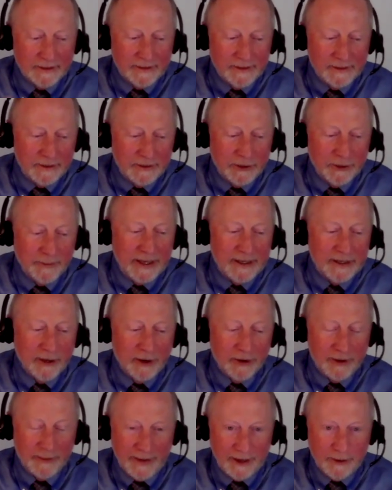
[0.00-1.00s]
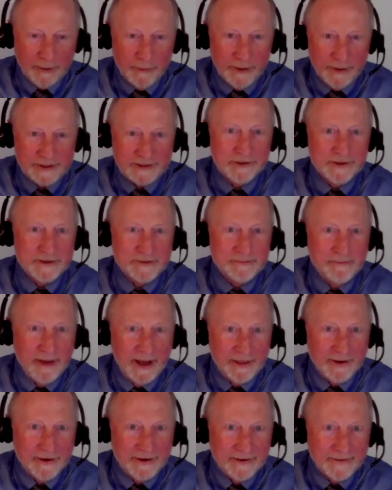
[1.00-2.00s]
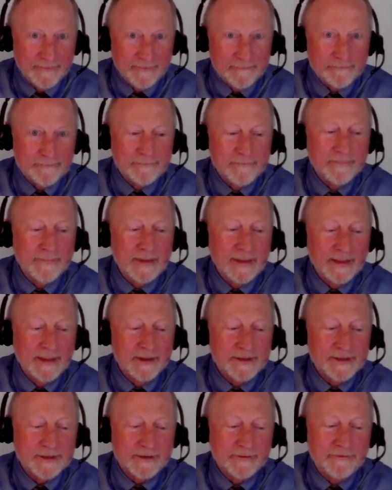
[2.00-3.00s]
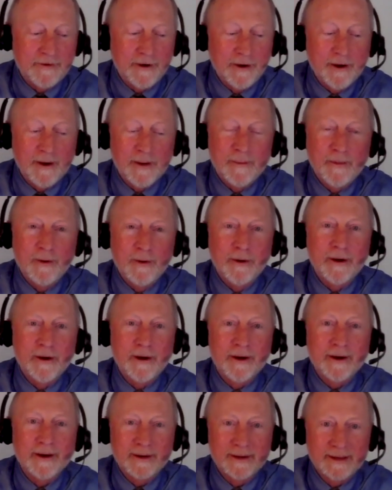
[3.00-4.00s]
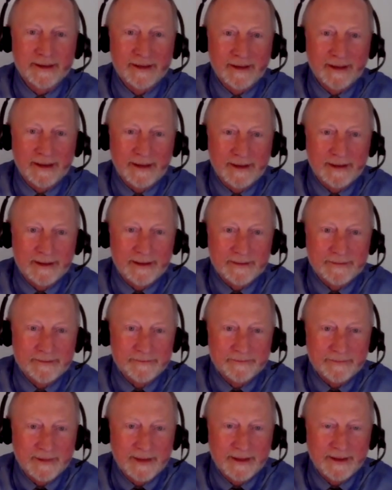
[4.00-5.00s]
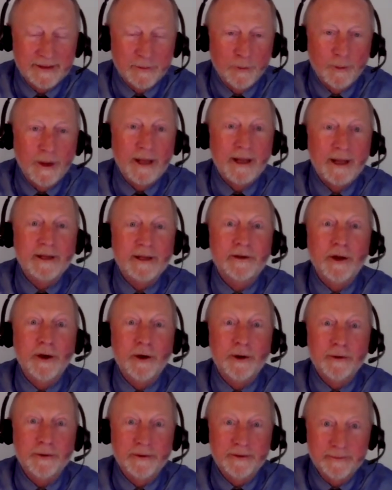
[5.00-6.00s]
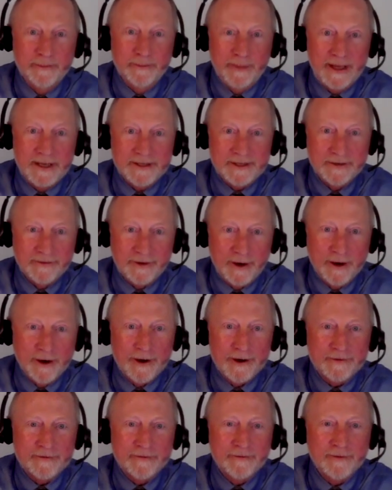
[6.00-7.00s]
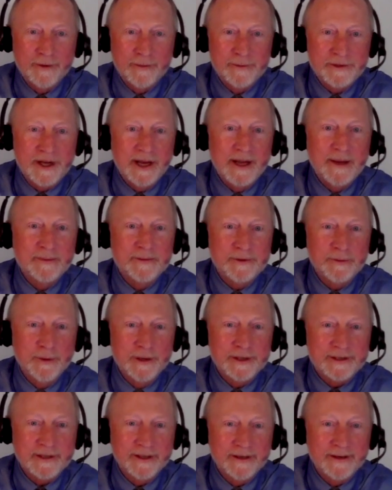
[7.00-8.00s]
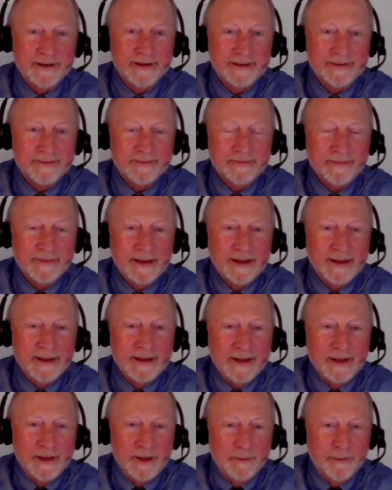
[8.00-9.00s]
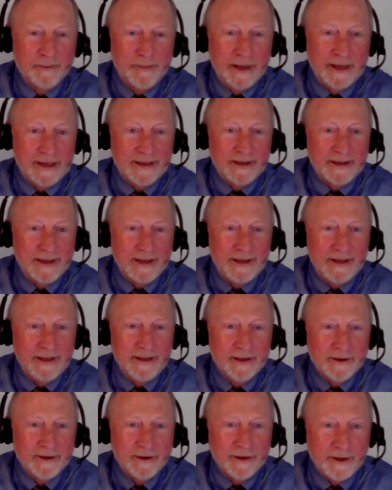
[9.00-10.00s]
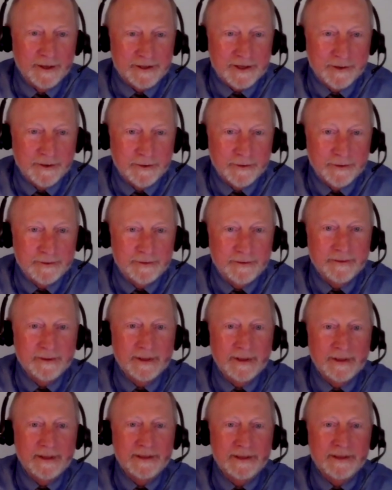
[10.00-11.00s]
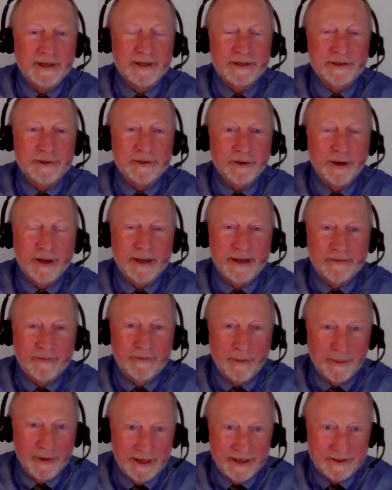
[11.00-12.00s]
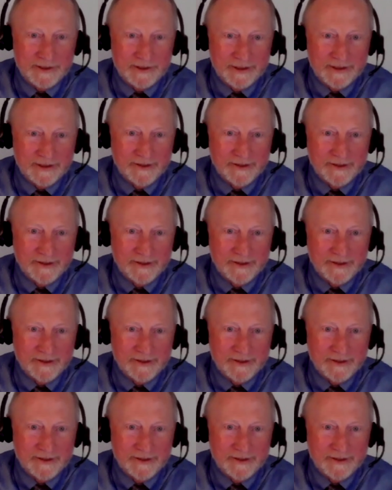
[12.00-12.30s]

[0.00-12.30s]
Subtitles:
You may know about Whistler's mother. There's a far more well-known piece of art from James Whistler. But he also did a drawing of a bridge.